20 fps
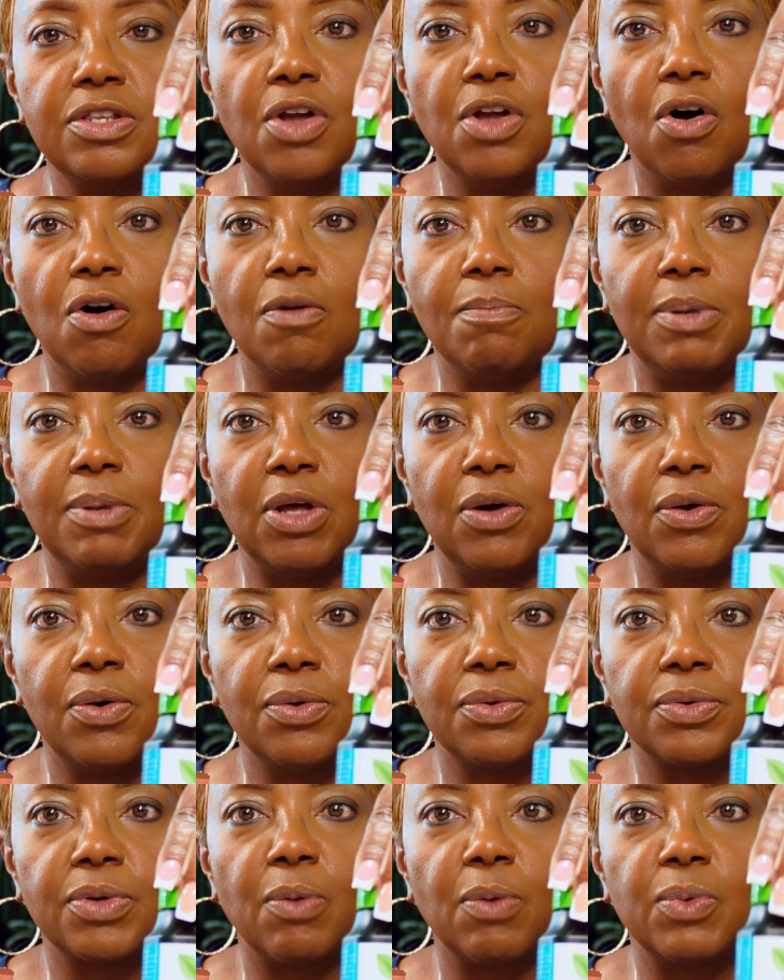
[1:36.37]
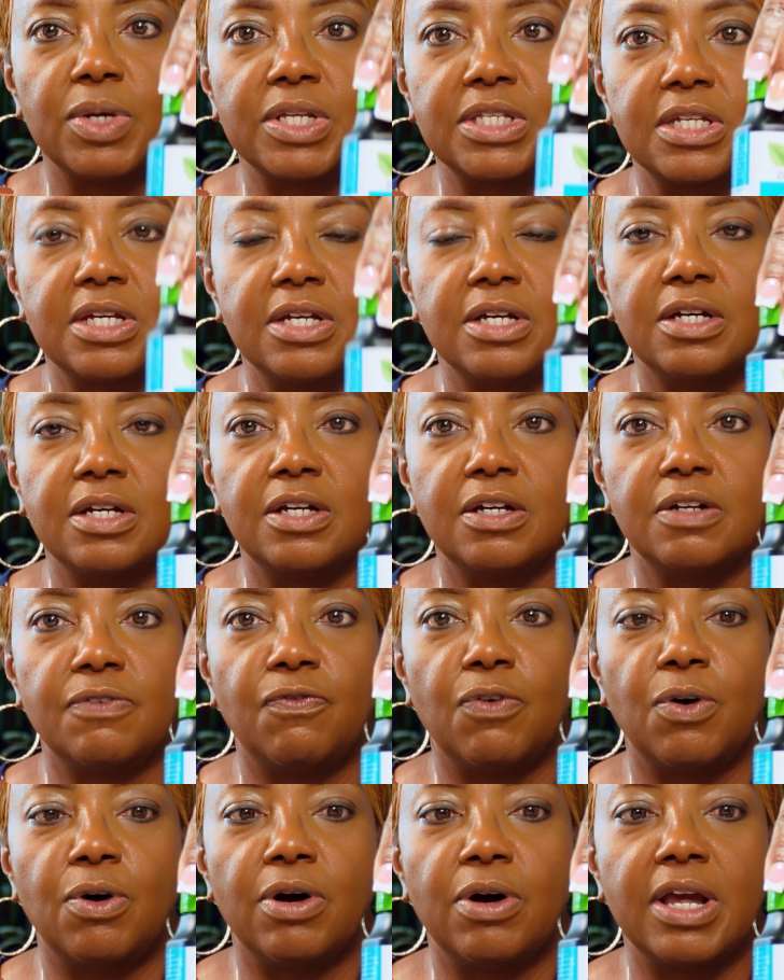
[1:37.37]
no bloat was good
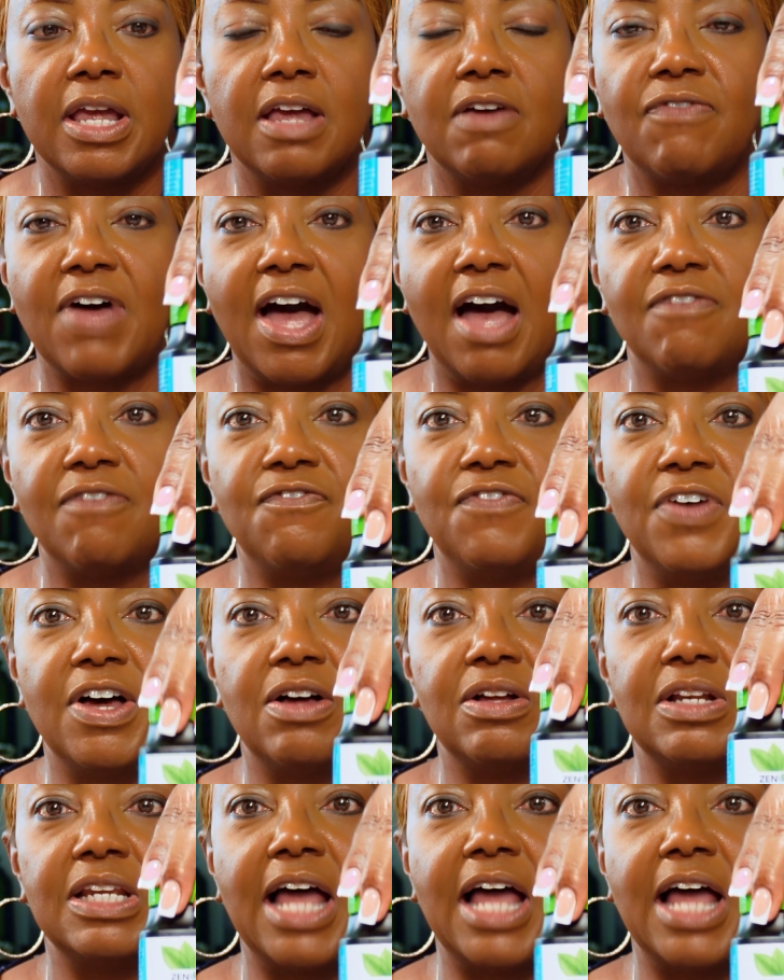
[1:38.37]
for if I felt